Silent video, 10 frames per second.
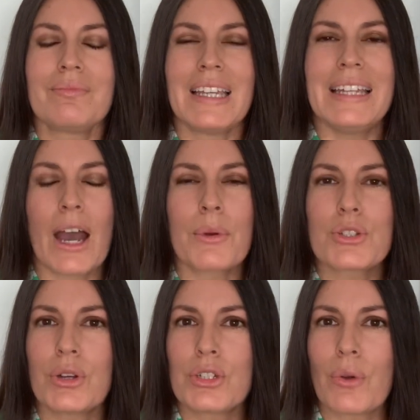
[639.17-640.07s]
Now
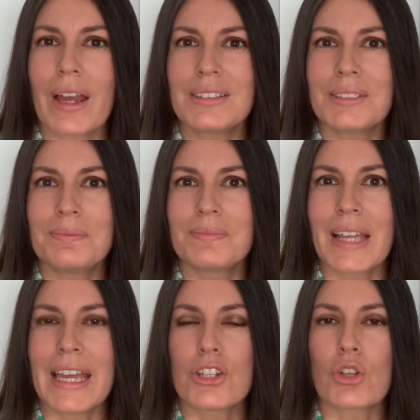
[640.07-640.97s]
it's going direct,
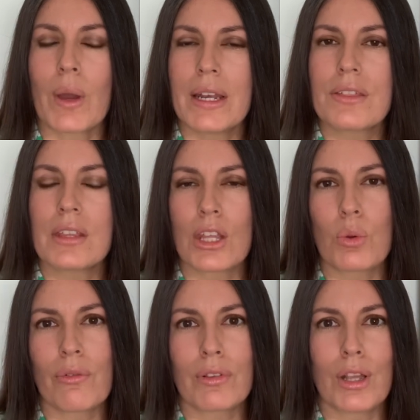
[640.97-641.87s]
and so anything that
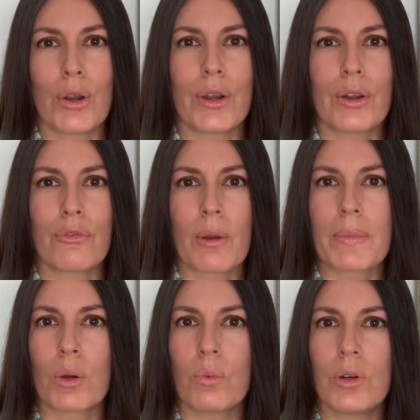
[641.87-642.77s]
you have learned
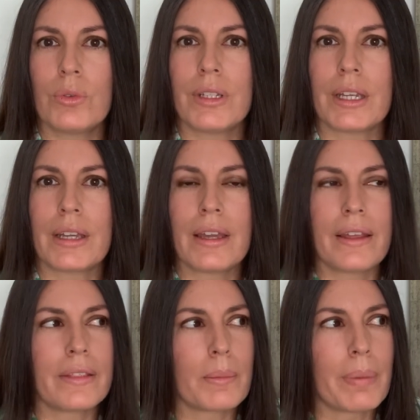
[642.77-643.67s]
from the wounding
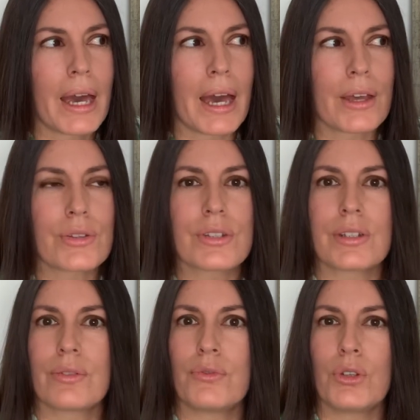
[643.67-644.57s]
in the
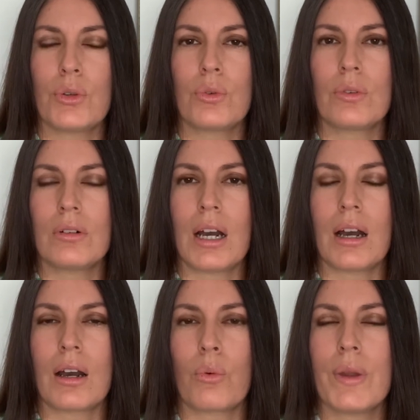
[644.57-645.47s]
past few
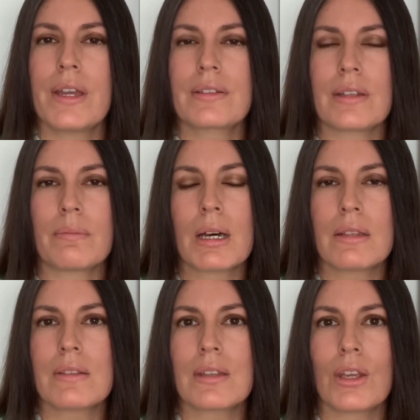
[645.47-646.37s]
weeks and
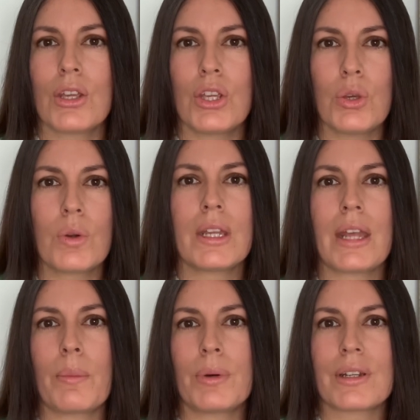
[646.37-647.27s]
months, you can
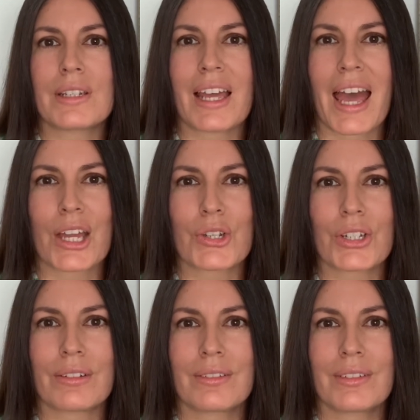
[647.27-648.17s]
now put into
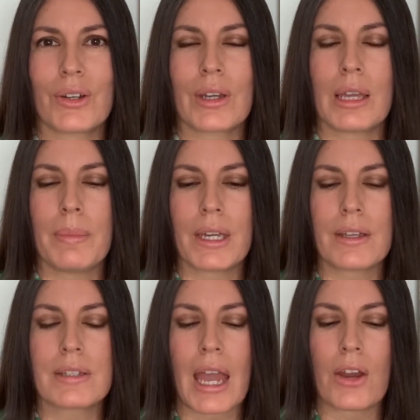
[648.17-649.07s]
action, okay?
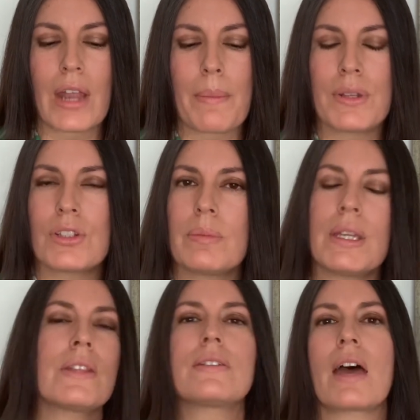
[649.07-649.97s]
Because Chiron happens to
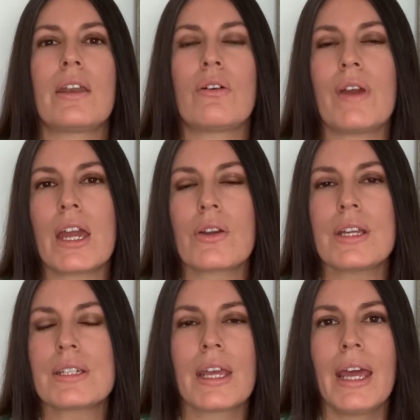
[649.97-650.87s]
be in the sign of
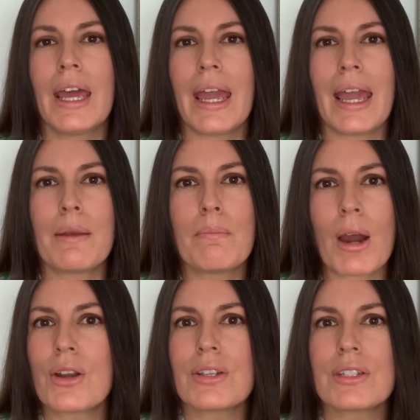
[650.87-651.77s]
Aries, and
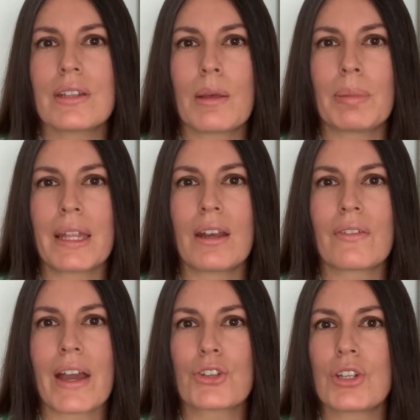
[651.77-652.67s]
Mars, the planet
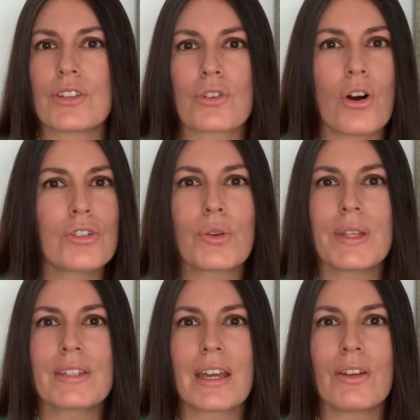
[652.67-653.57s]
of action, is also
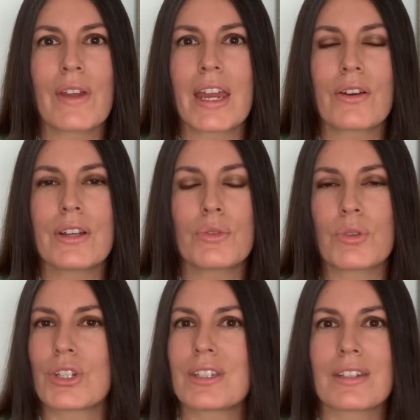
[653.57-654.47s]
in the sign of Aries,
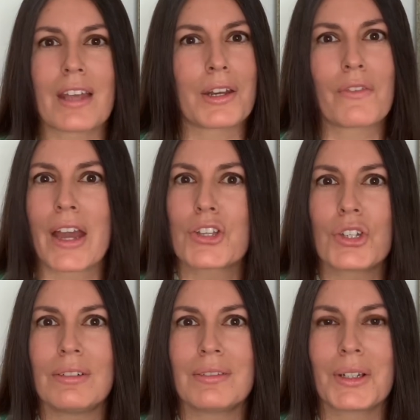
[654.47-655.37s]
which is the sign of
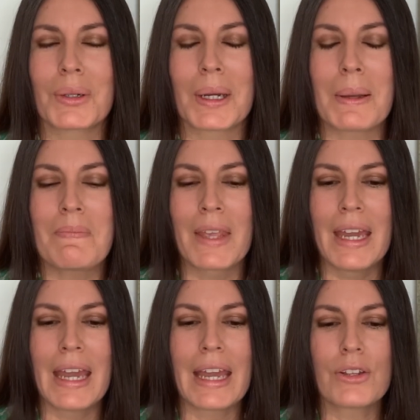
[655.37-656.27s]
action, okay?
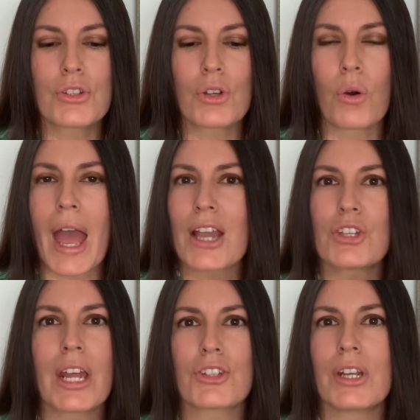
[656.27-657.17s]
And so
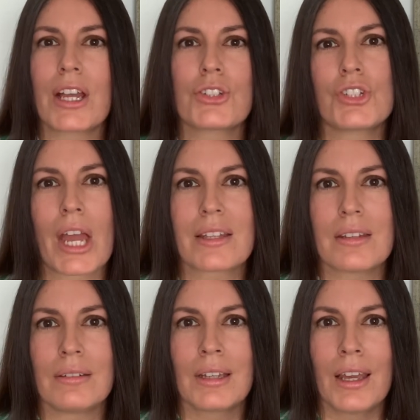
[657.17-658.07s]
action, action, action,
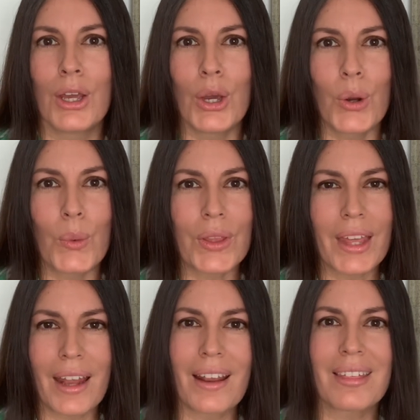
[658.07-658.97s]
Jackson. With
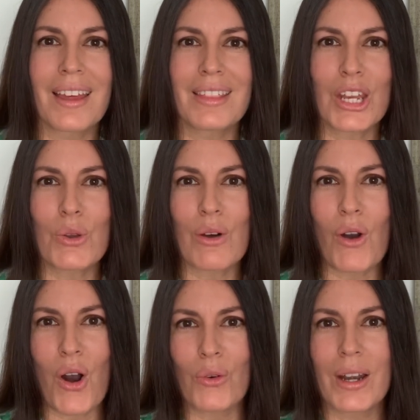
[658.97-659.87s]
anything that you have
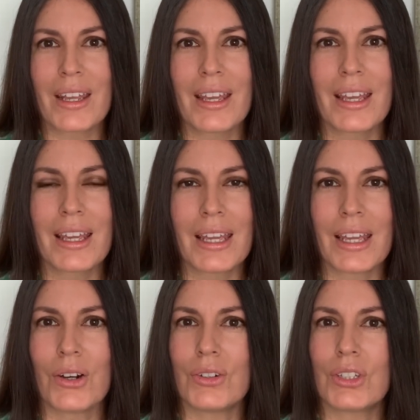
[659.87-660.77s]
already
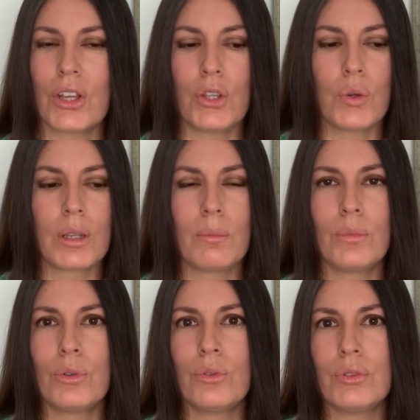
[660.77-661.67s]
healed, you can move